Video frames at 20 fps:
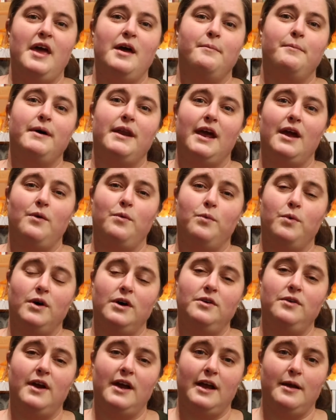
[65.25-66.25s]
But I
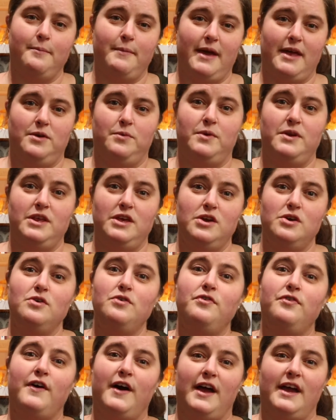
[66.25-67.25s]
would recommend when you
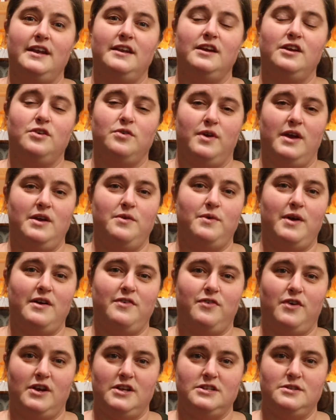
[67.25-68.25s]
find a great
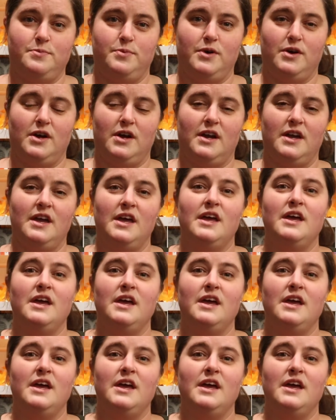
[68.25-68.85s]
reference book,